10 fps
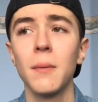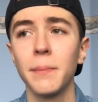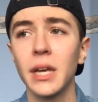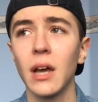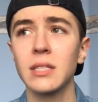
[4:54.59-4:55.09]

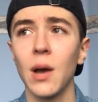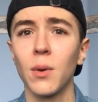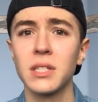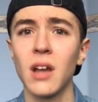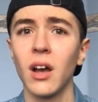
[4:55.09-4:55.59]
because I
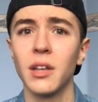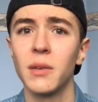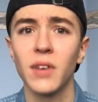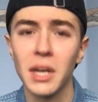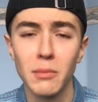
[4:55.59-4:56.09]
was not in the
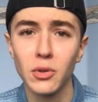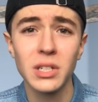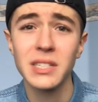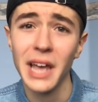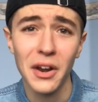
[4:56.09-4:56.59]
fucking mood to
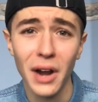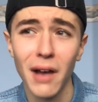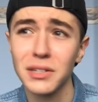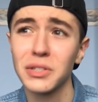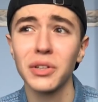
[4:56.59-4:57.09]
stay at our
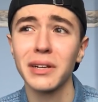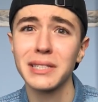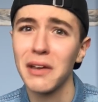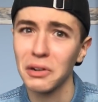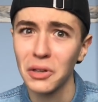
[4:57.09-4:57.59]
house until like
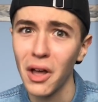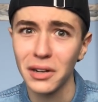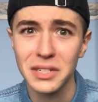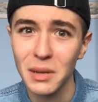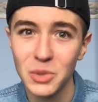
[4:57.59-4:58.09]
10 o'clock
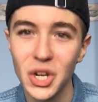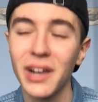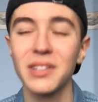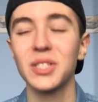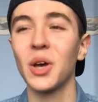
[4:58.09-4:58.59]
or some
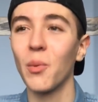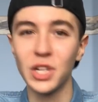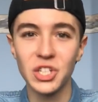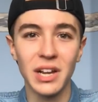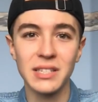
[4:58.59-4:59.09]
shit, so we
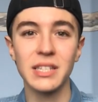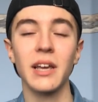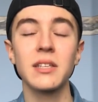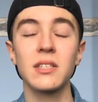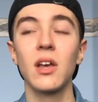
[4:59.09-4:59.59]
just did at
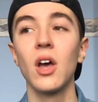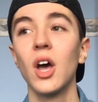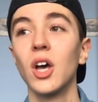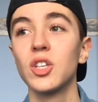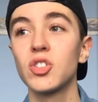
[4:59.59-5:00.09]
6.
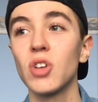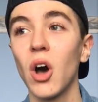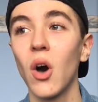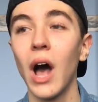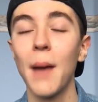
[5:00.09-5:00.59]

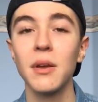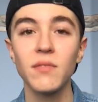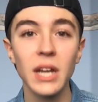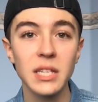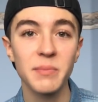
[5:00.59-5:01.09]
So I'm in
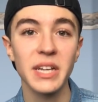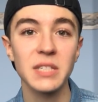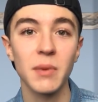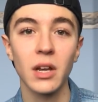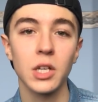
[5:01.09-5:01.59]
Vinet's
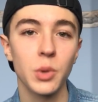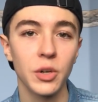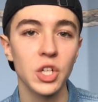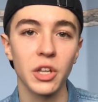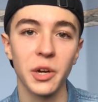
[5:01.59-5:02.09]
basement because we were
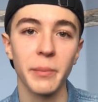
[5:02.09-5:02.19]
chilling in